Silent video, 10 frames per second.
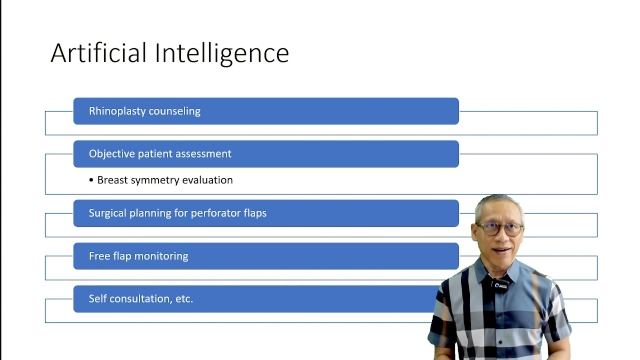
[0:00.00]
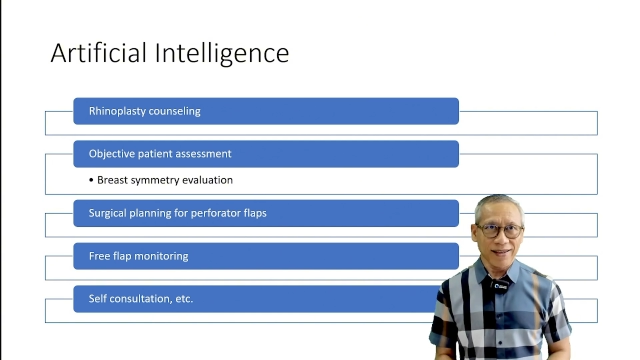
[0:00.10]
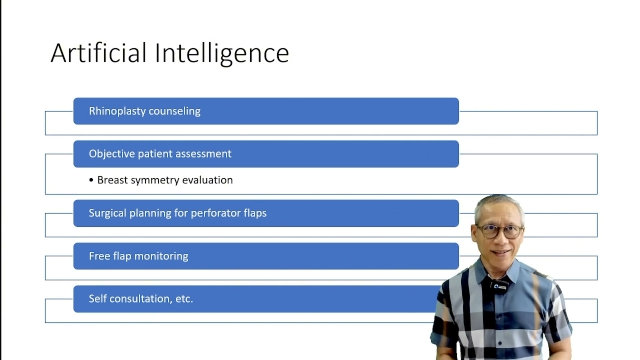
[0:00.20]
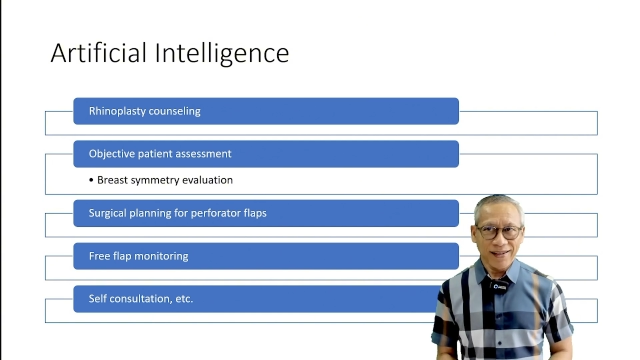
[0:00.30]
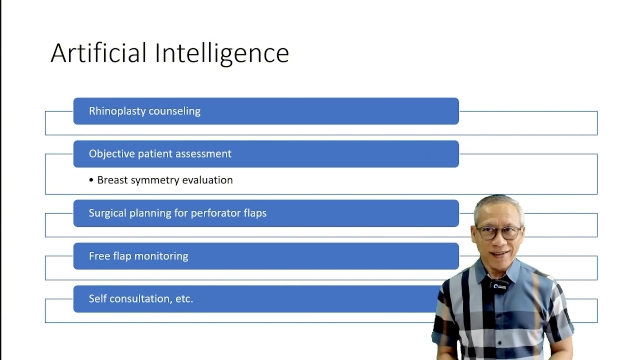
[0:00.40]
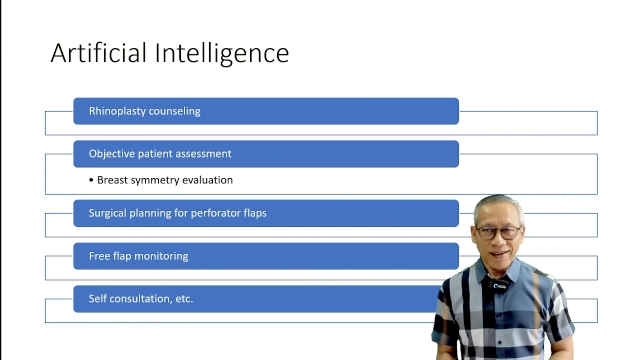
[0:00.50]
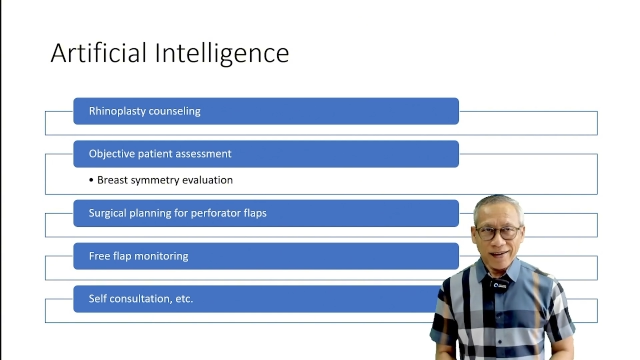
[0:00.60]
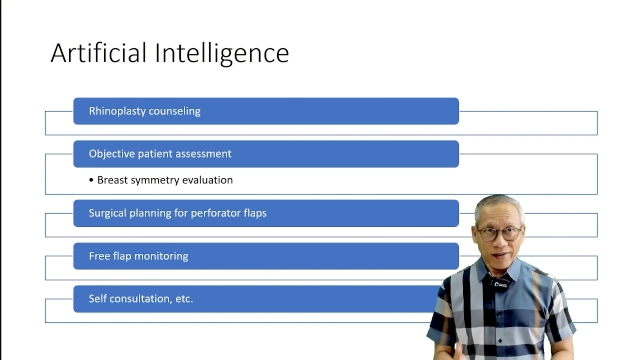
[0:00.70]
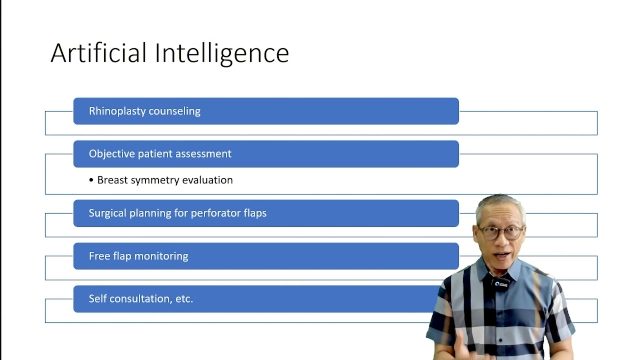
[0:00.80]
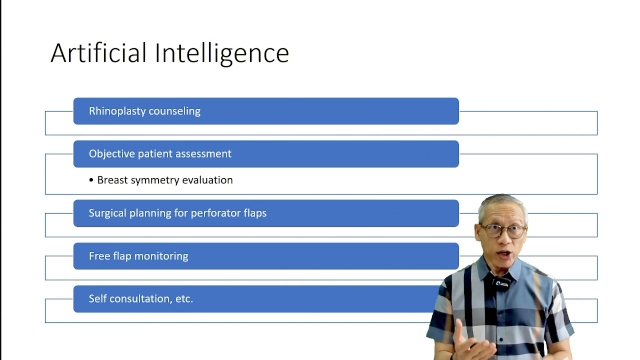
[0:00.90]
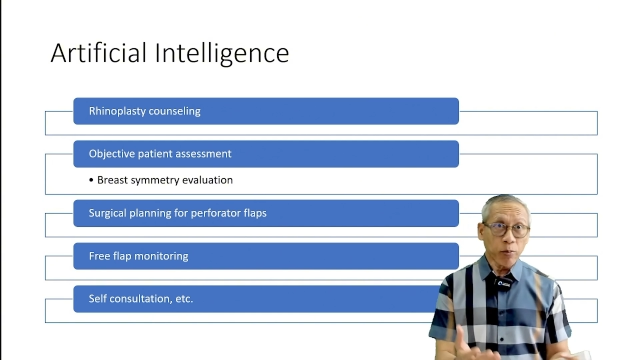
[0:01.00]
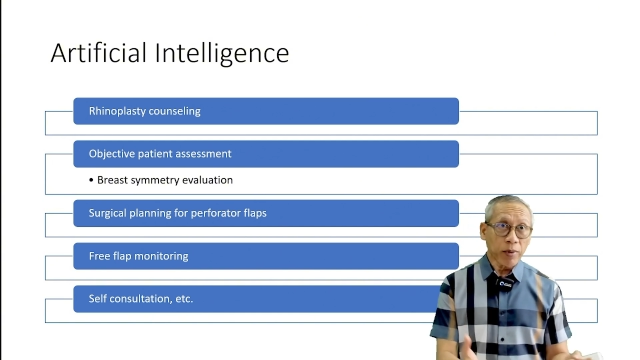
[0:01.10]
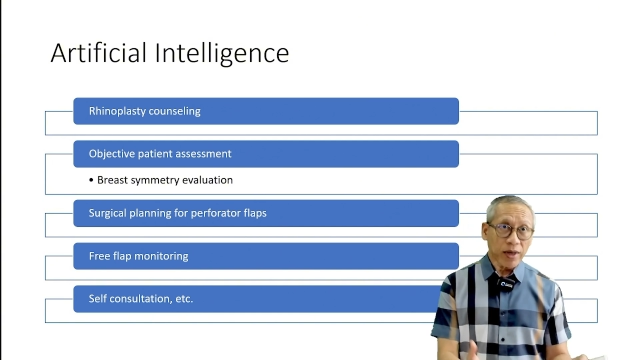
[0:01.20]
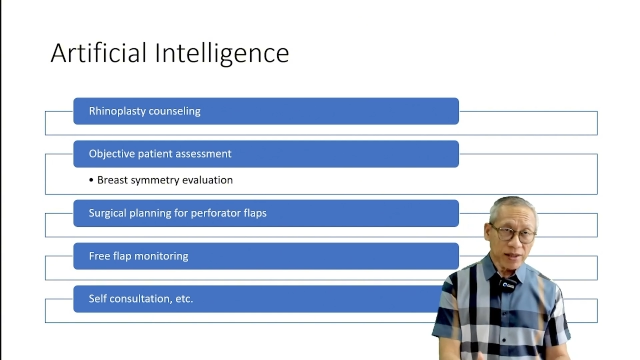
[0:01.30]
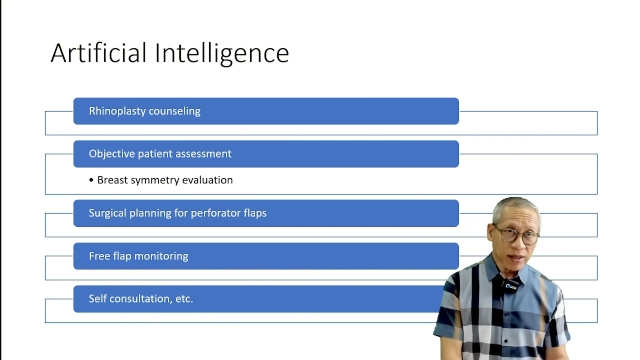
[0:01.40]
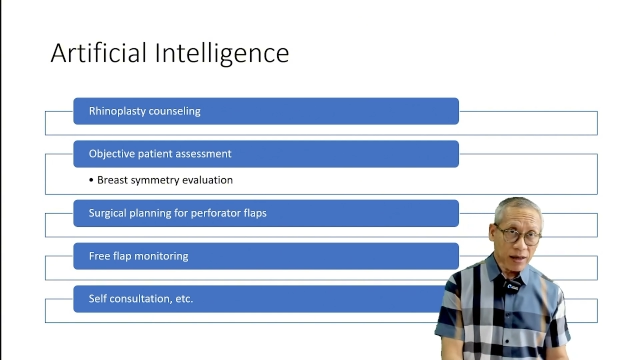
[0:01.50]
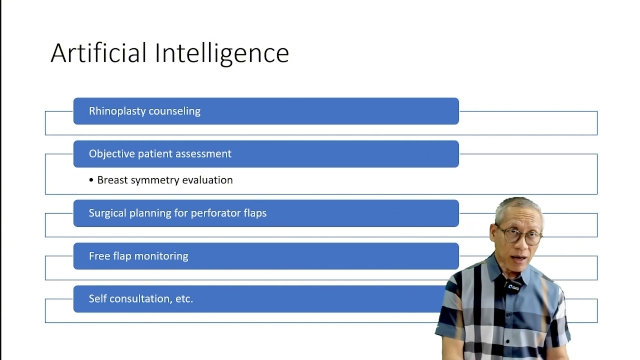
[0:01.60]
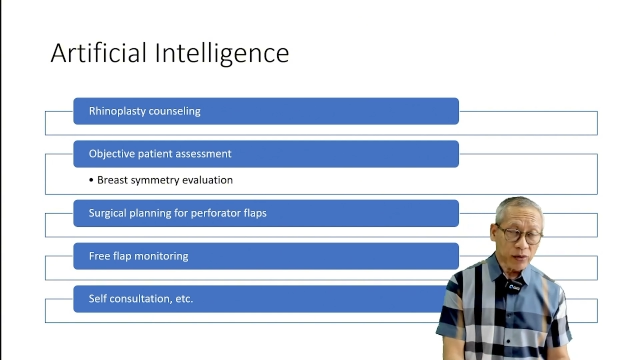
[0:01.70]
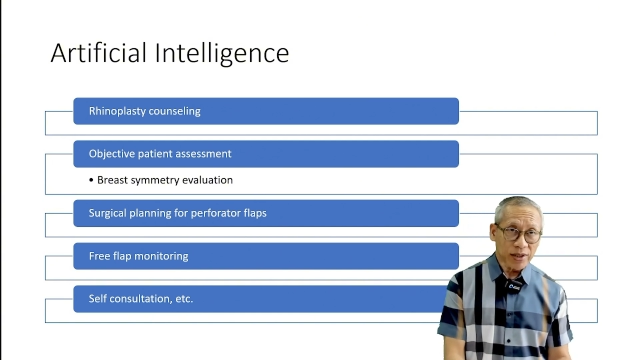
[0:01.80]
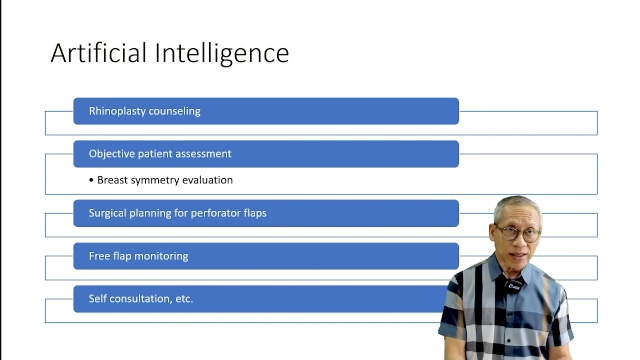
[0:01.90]
AI,
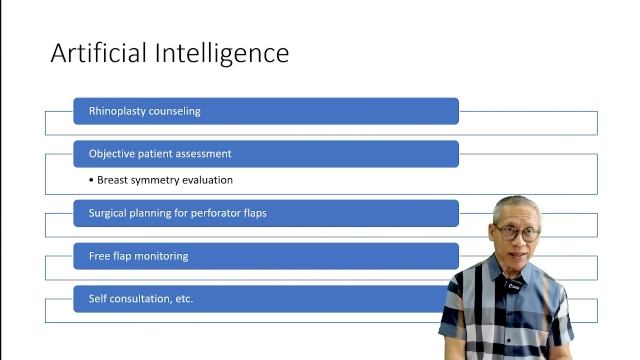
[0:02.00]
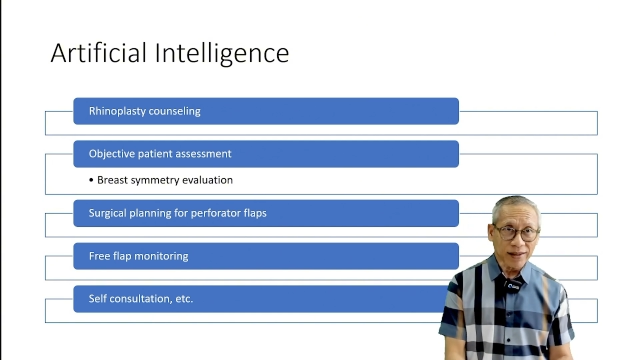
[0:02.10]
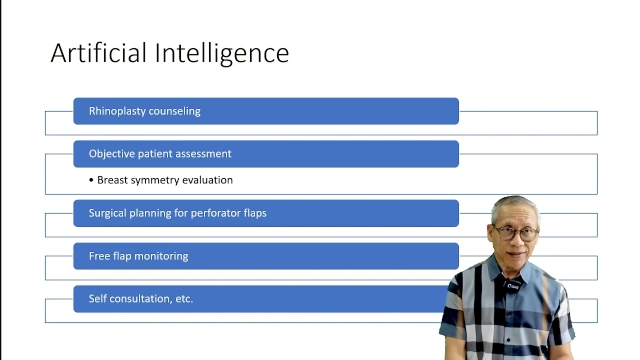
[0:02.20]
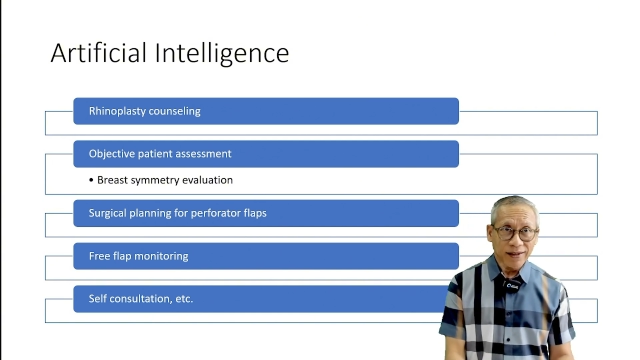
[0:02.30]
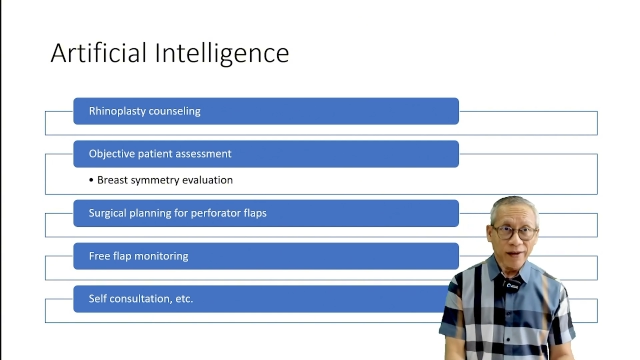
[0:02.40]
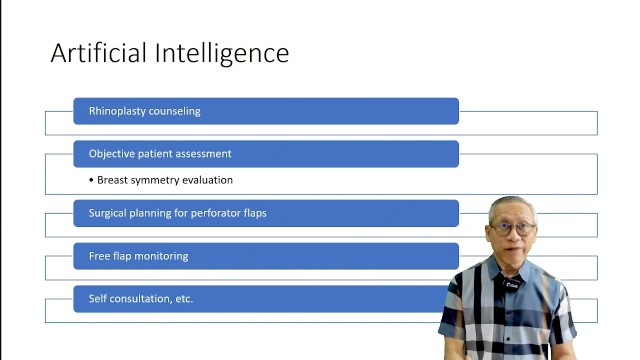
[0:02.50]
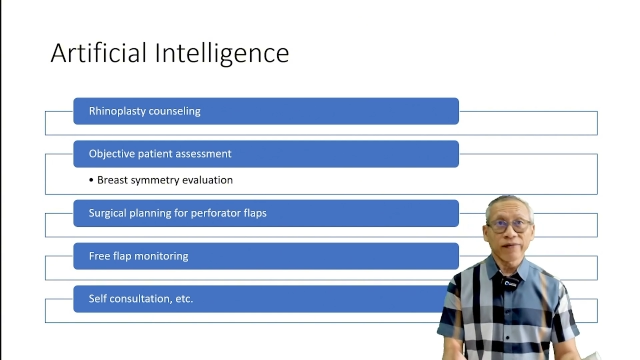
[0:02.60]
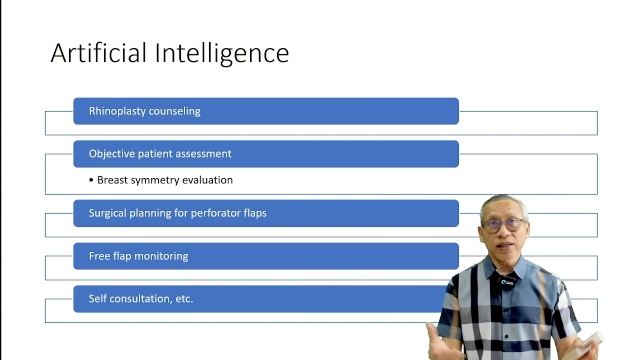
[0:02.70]
rhinoplasty counseling,